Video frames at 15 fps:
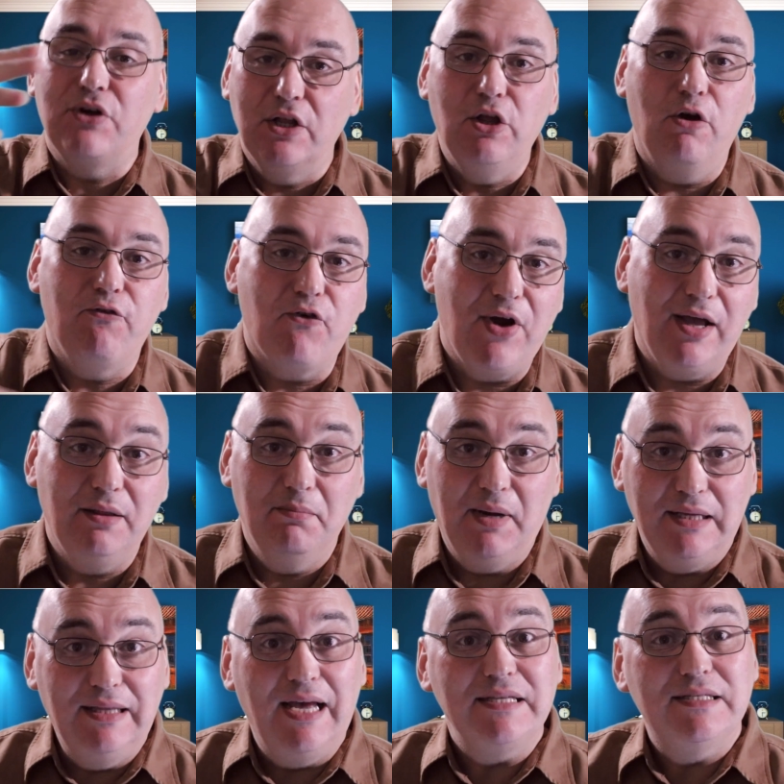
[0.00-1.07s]
really a friend,
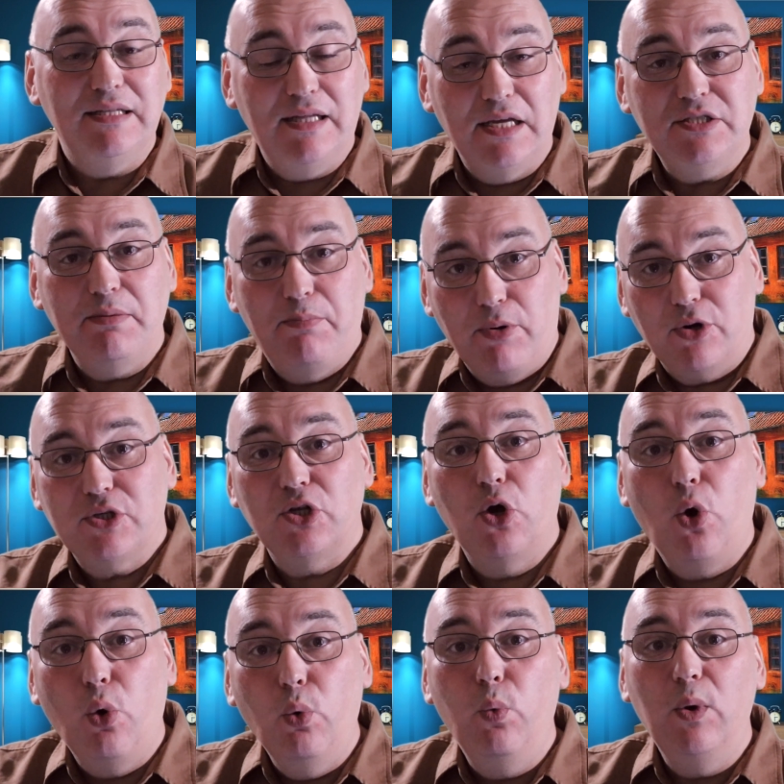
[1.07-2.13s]
but that's the person
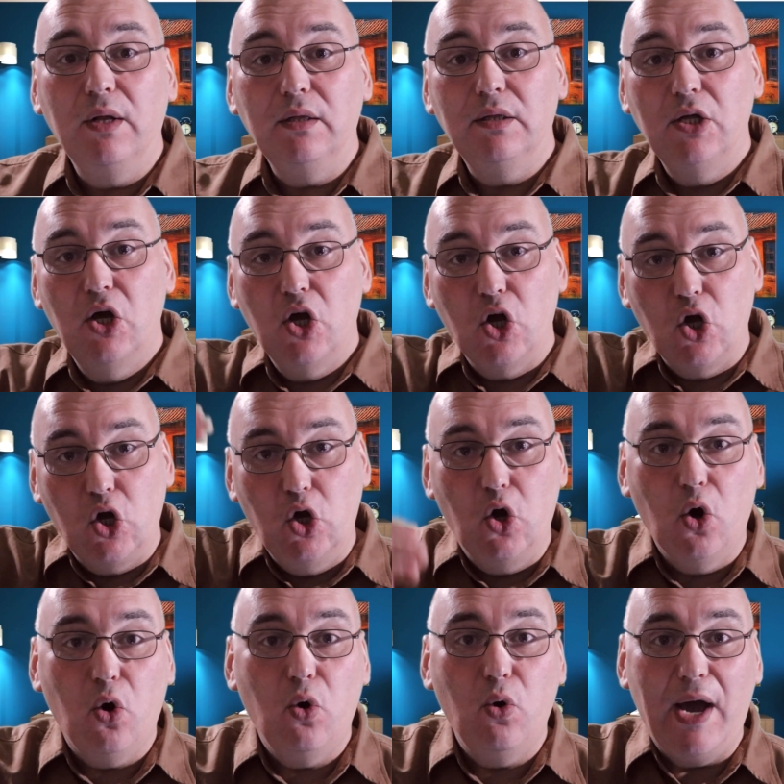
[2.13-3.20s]
who will
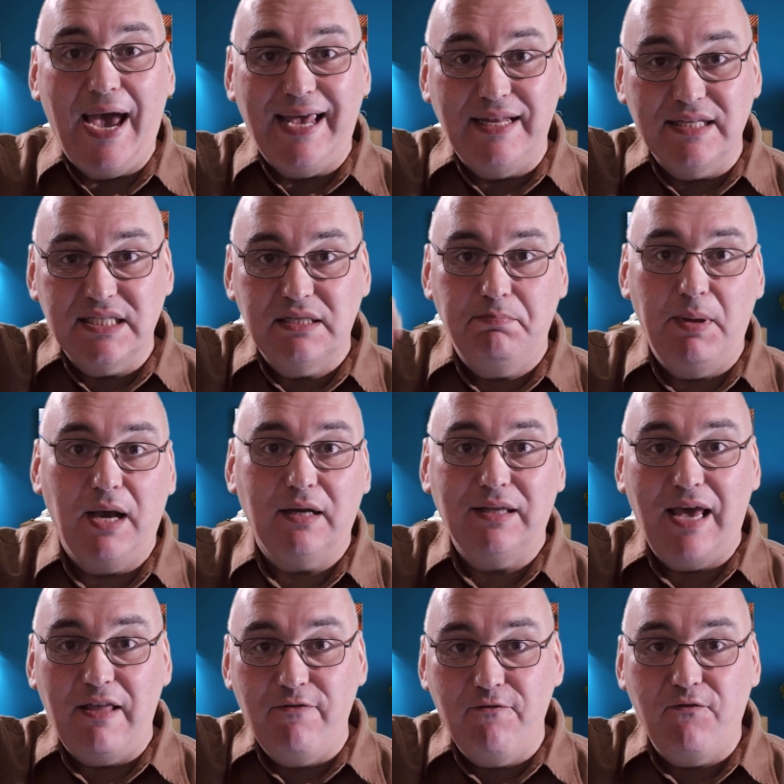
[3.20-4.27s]
go and
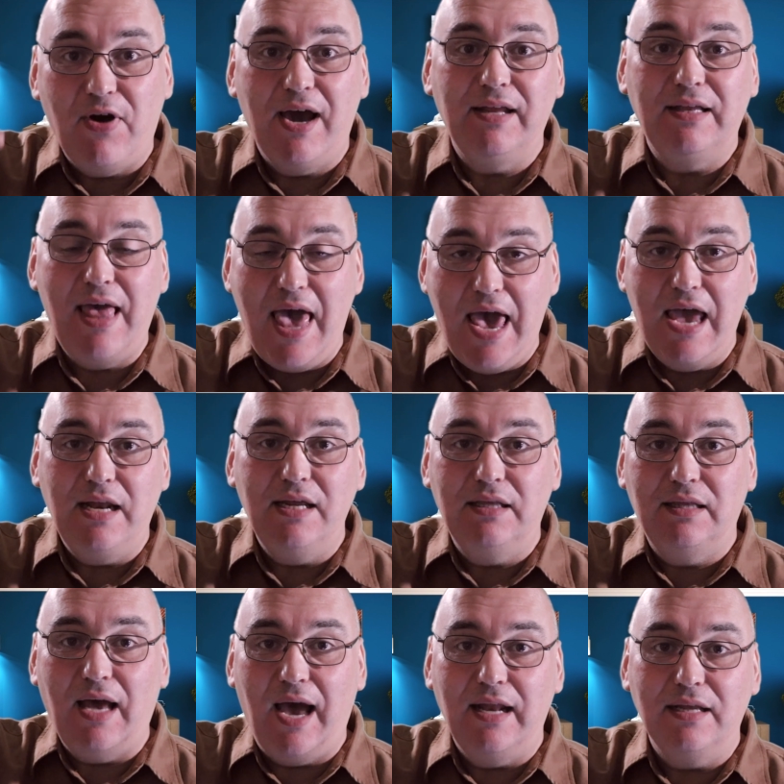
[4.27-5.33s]
inspect and find any
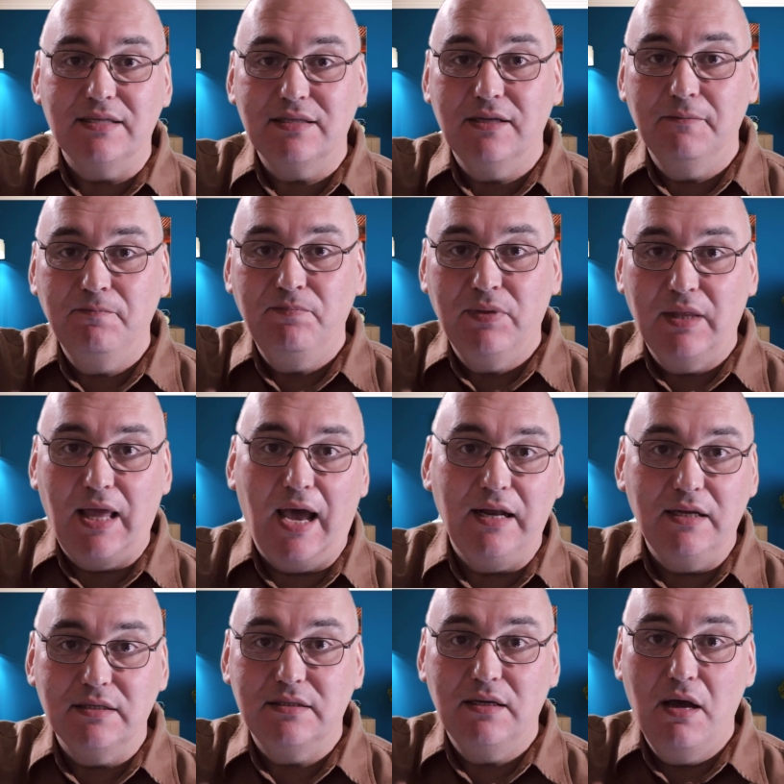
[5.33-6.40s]
tiniest
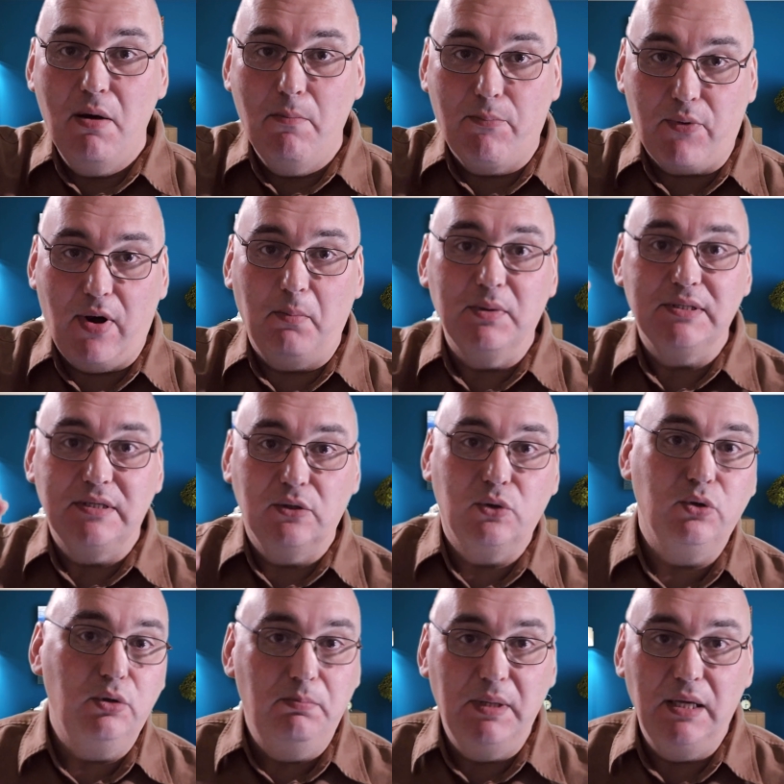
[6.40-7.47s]
problems that
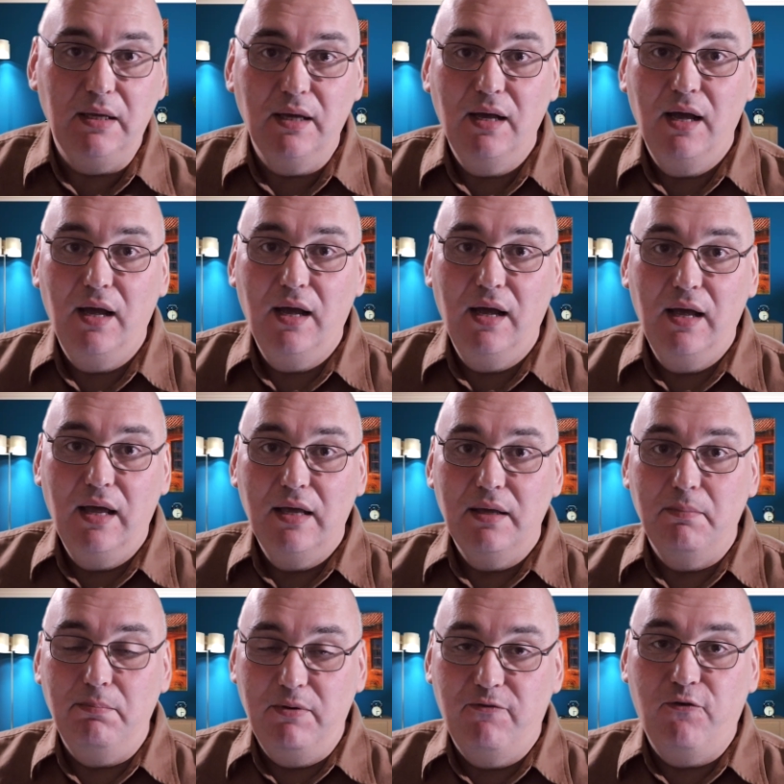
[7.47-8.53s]
could be
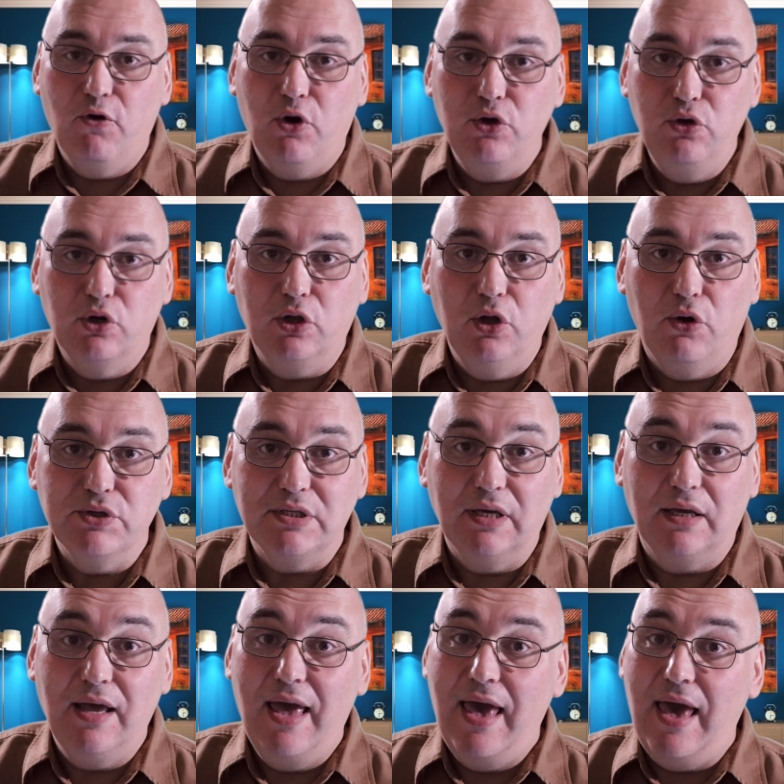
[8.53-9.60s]
before you
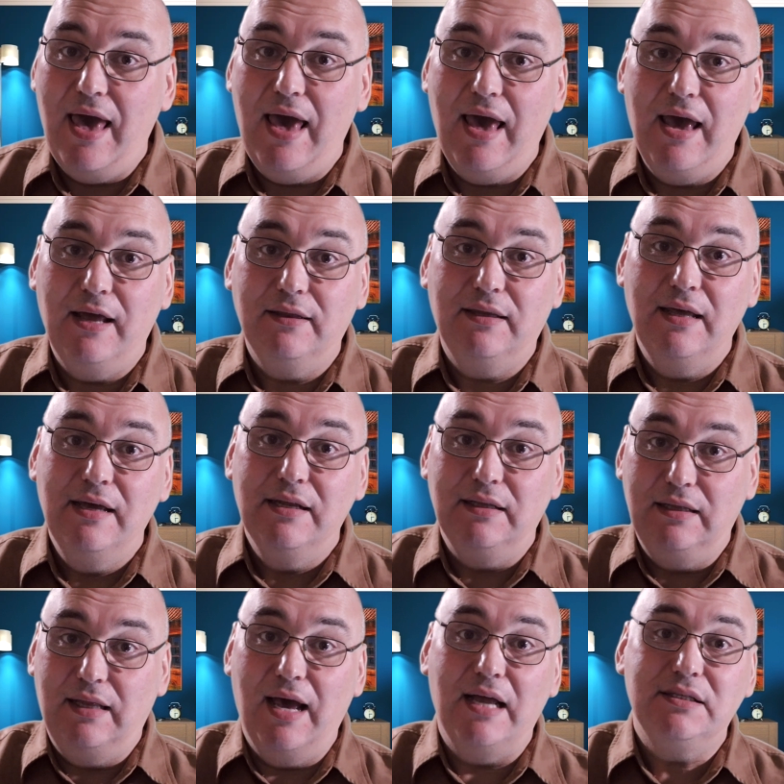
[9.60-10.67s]
closing. And
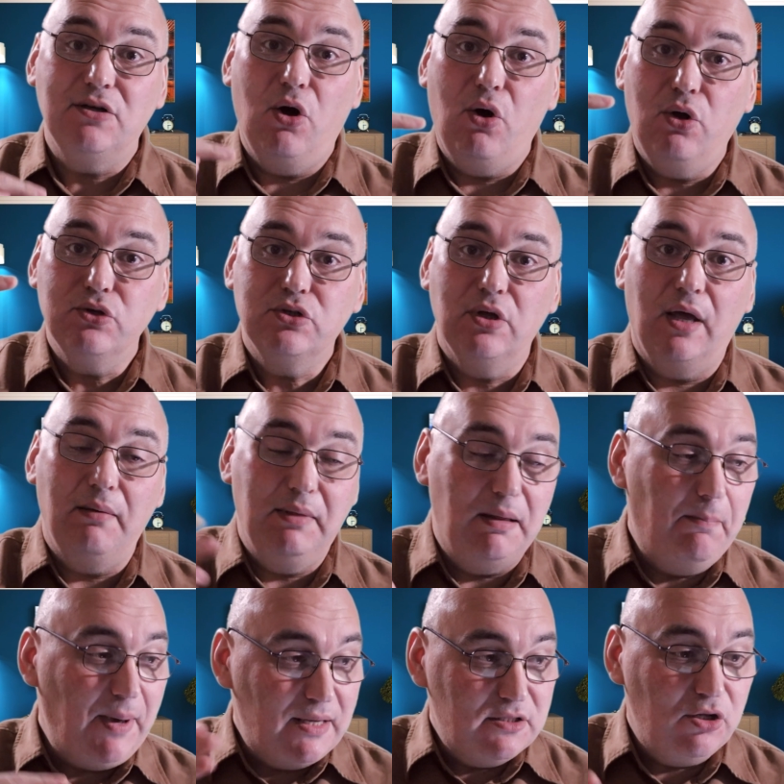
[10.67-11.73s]
that's also
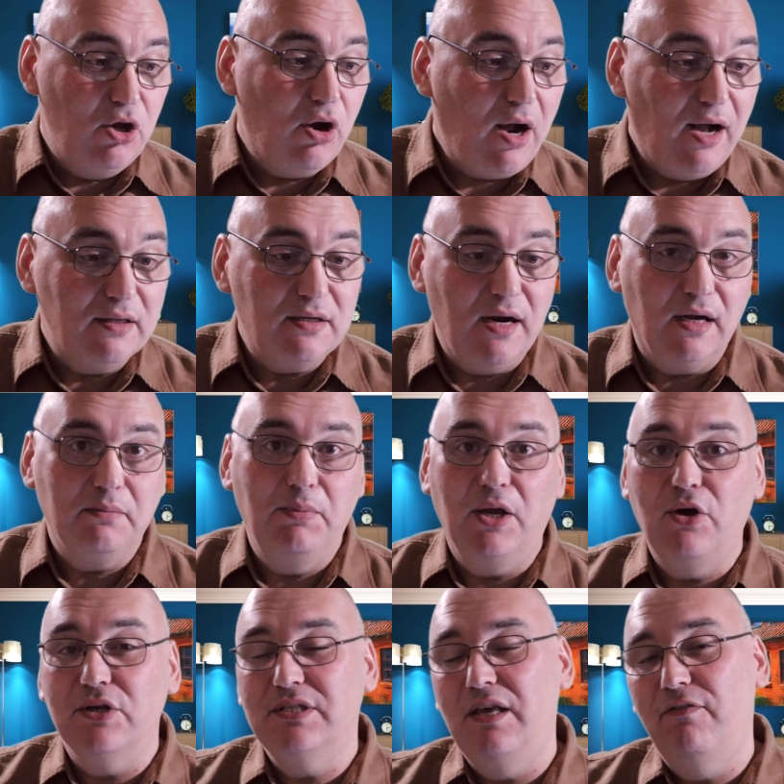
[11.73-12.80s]
depends on your contract,
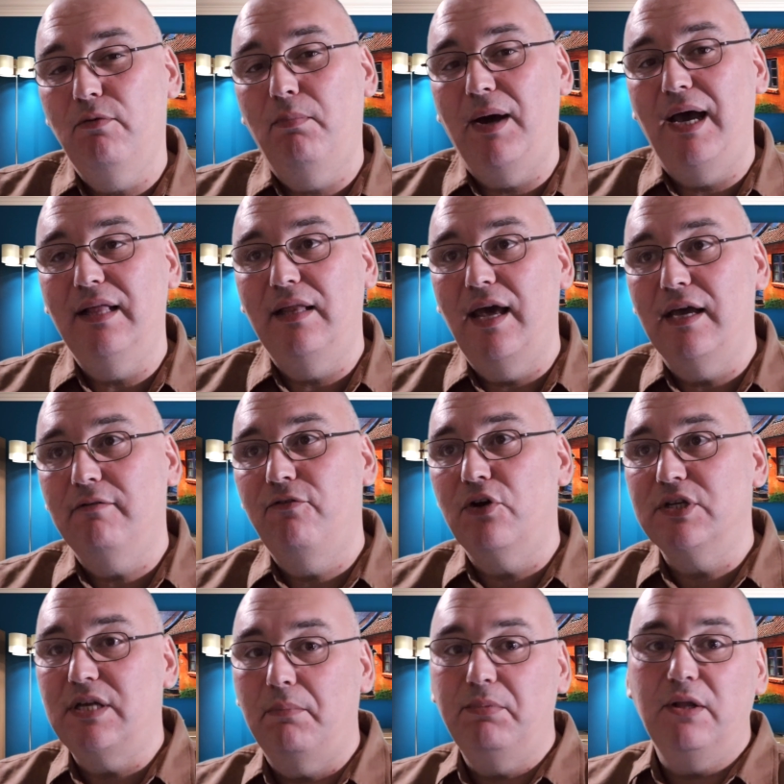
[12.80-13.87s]
because if you buy, like for
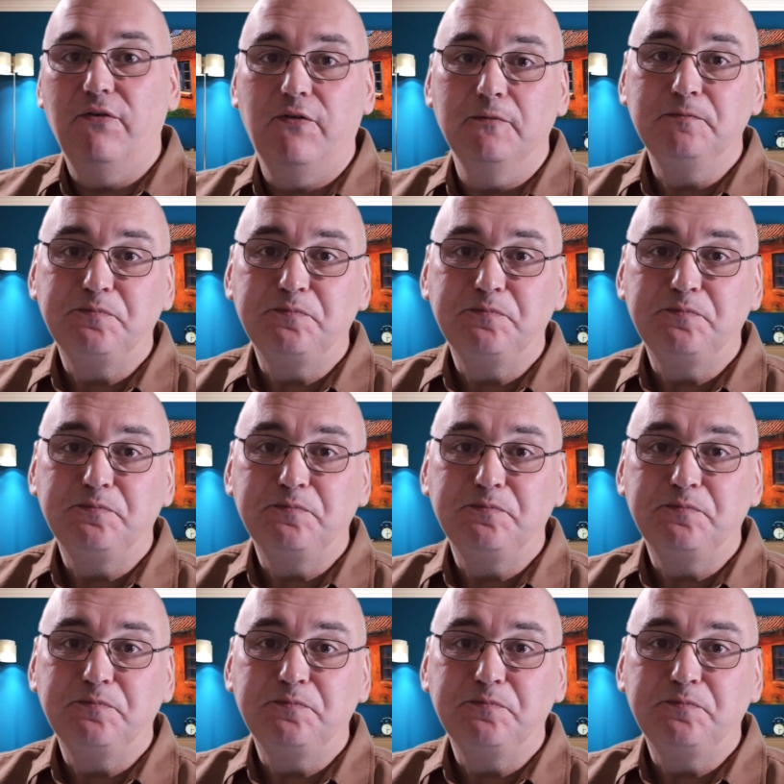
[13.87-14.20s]
example, if